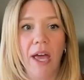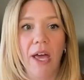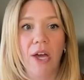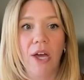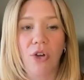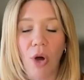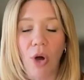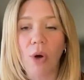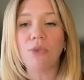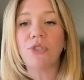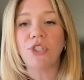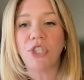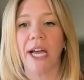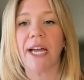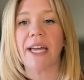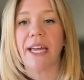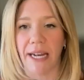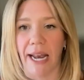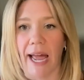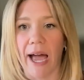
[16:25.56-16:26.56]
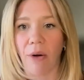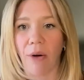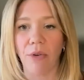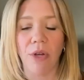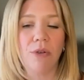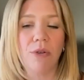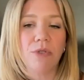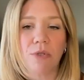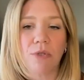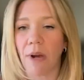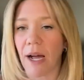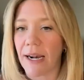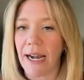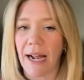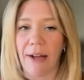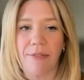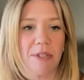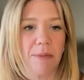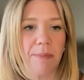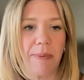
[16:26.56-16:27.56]
Go check it out. You do not
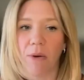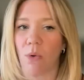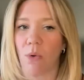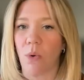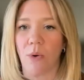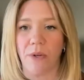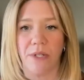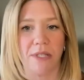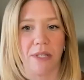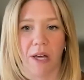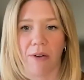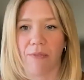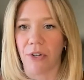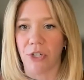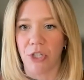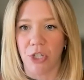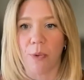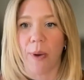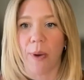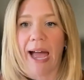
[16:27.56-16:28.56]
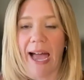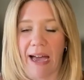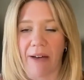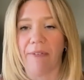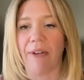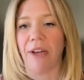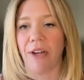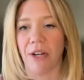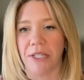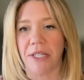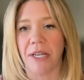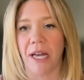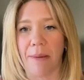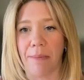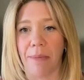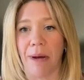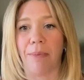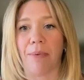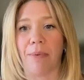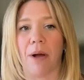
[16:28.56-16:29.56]
have to be a horse lover to have a good time.
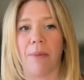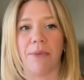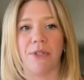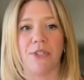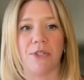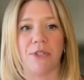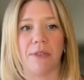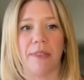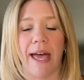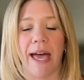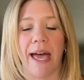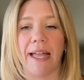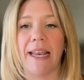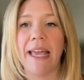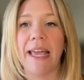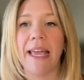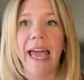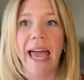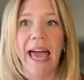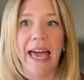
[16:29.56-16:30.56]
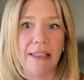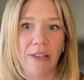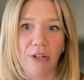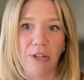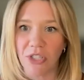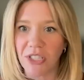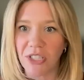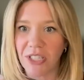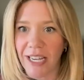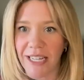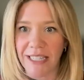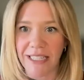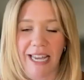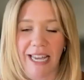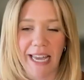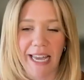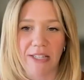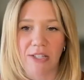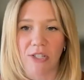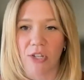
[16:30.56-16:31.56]
I promise you that. And there's 10
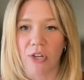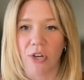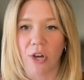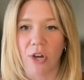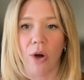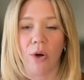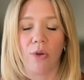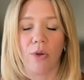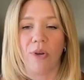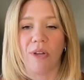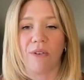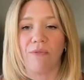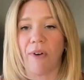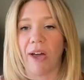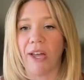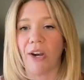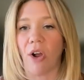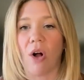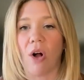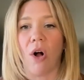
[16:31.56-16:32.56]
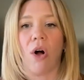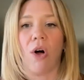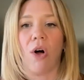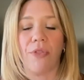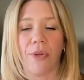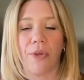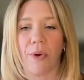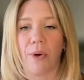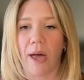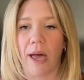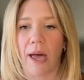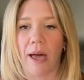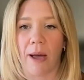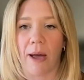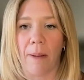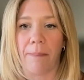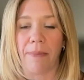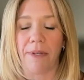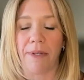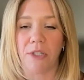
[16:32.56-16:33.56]
days to go. You can find all
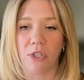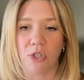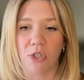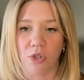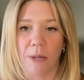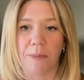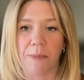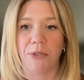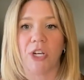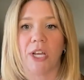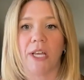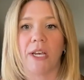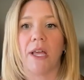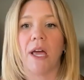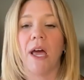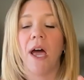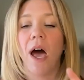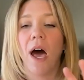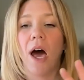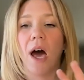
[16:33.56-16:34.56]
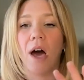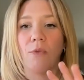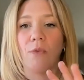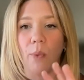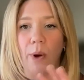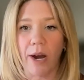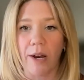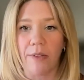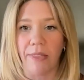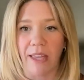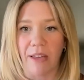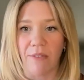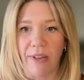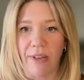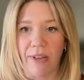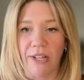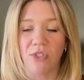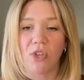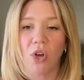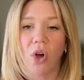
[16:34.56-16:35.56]
the description of where the
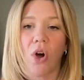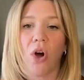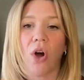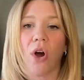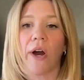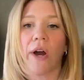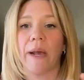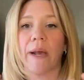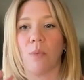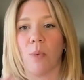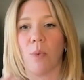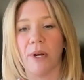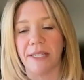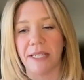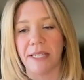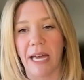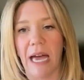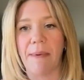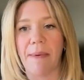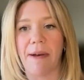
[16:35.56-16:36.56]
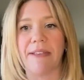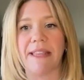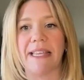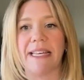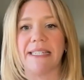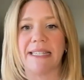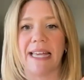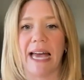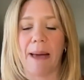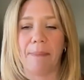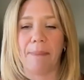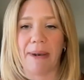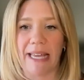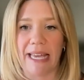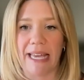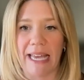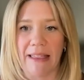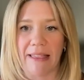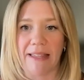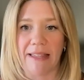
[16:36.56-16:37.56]
events are and what time everything is happening
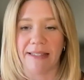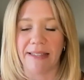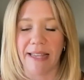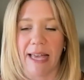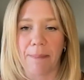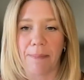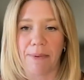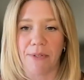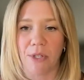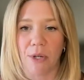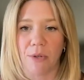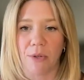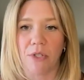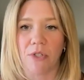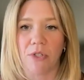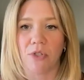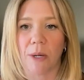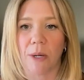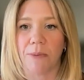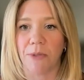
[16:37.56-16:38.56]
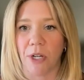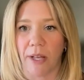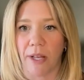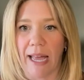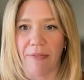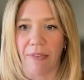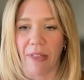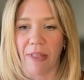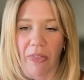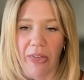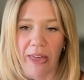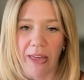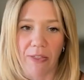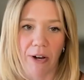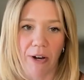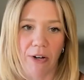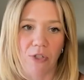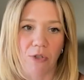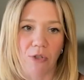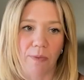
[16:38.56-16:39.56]
in this episode description. I have the link
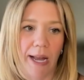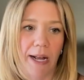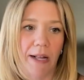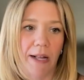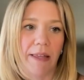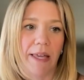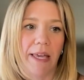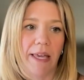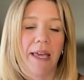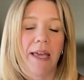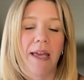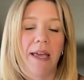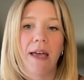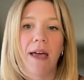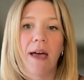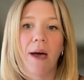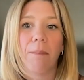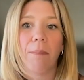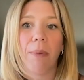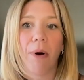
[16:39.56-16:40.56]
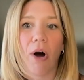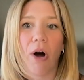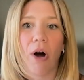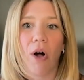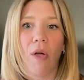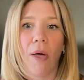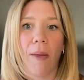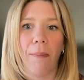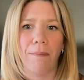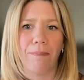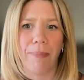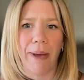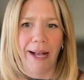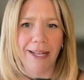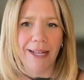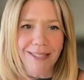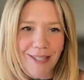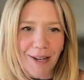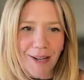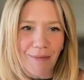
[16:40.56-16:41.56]
there directly. Paul,
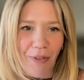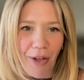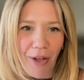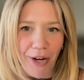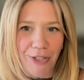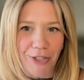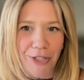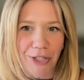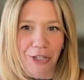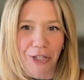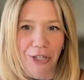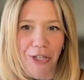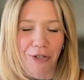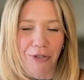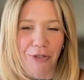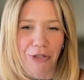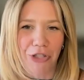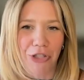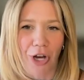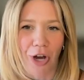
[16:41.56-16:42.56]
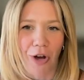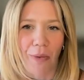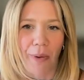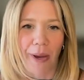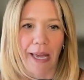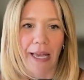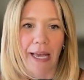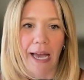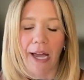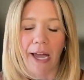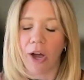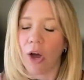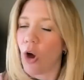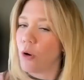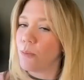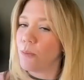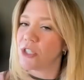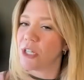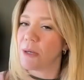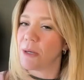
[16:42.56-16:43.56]
best of luck to you showing. I
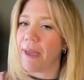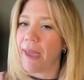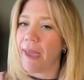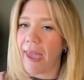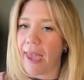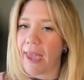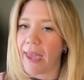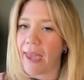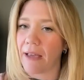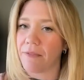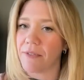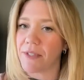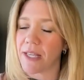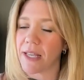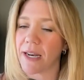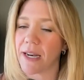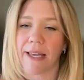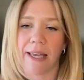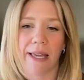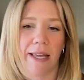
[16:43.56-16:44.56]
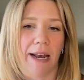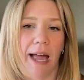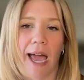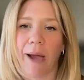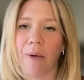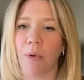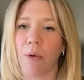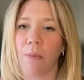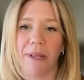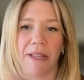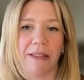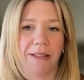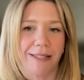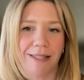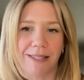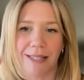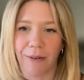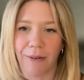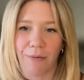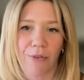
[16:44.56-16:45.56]
hope she behaves, and I will be
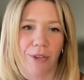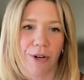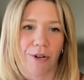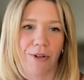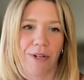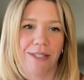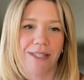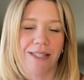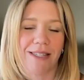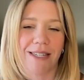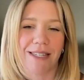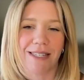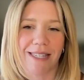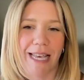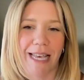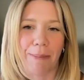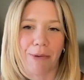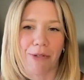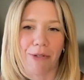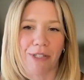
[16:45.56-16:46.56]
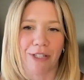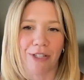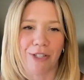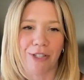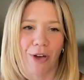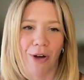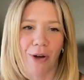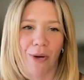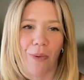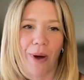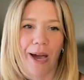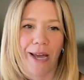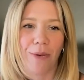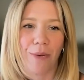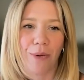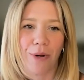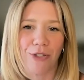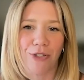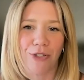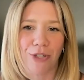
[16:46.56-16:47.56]
listening for the Chris Stapleton song White
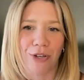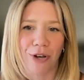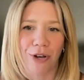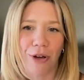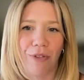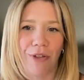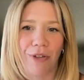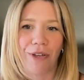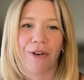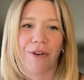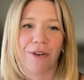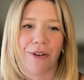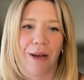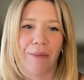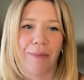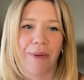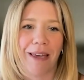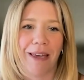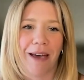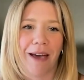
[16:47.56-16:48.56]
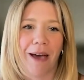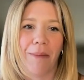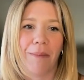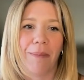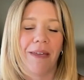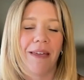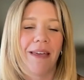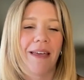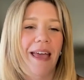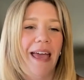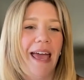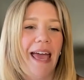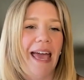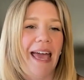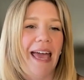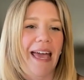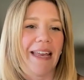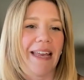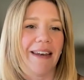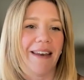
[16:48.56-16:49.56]
Horse to know that you're coming up.
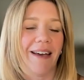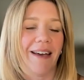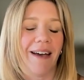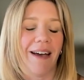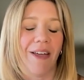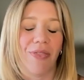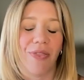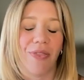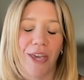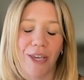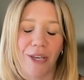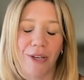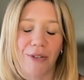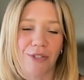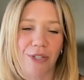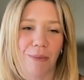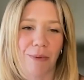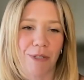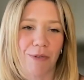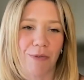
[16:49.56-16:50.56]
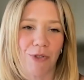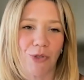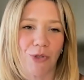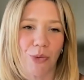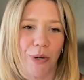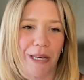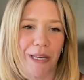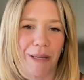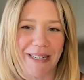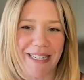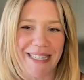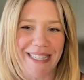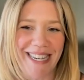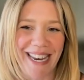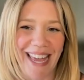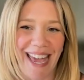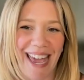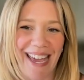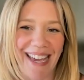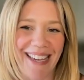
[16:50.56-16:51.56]
And thank you so much for joining me
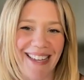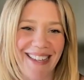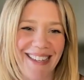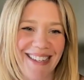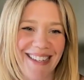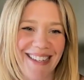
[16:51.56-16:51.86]
today.